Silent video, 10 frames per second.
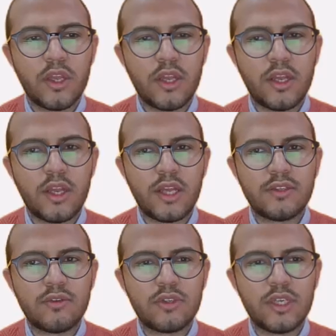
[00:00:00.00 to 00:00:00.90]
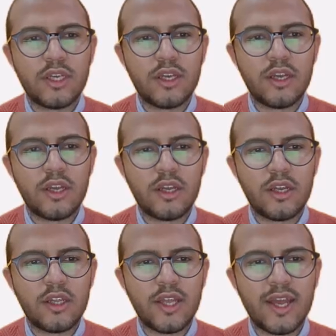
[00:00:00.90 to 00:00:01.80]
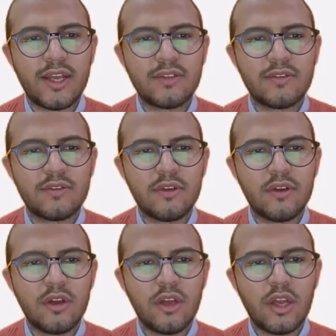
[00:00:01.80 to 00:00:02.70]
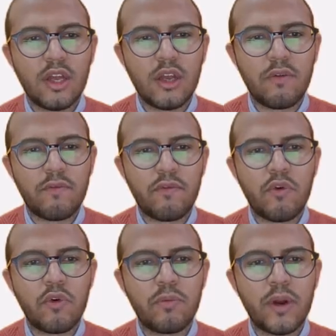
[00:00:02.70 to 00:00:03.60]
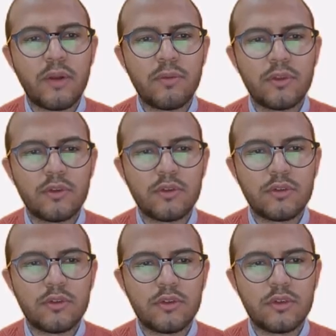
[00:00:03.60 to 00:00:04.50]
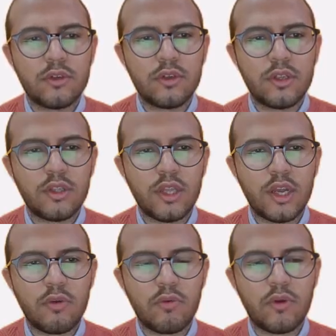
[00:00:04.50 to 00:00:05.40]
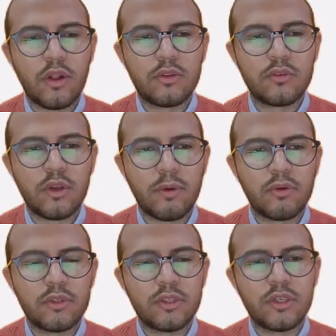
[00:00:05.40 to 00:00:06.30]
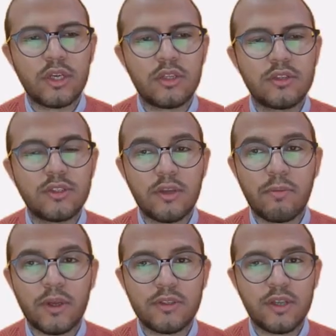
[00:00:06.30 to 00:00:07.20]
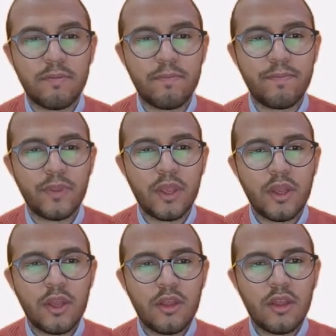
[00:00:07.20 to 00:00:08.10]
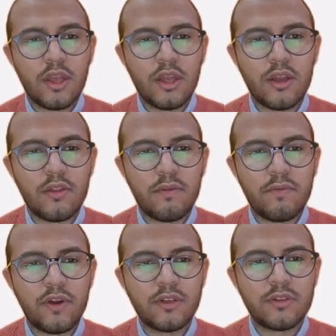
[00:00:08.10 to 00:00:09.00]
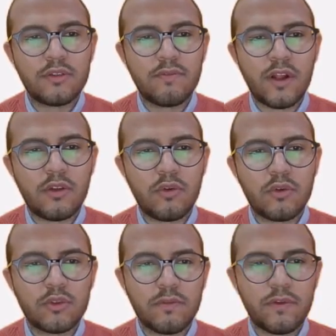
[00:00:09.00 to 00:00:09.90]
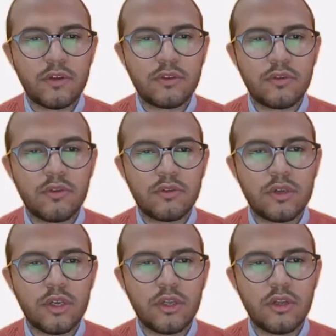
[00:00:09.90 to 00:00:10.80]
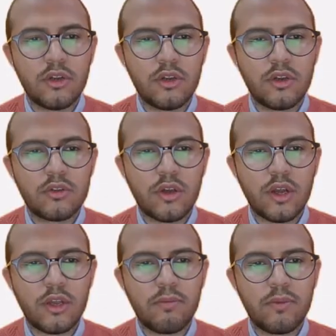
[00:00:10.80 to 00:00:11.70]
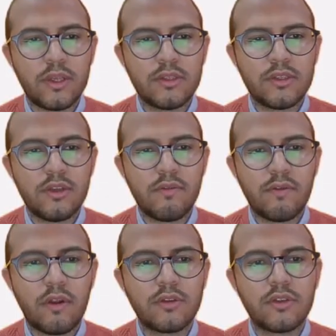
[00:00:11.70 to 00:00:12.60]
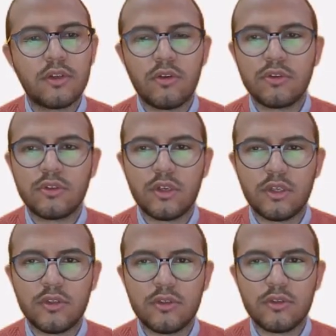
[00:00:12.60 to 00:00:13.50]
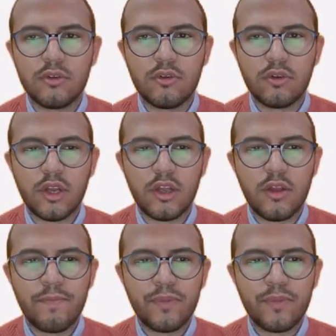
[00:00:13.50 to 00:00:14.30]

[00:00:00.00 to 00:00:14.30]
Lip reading: As you see, it has four parameters. Now I'll talk about it step by step. The first value or the first constraint type is the velocity constraints. Okay,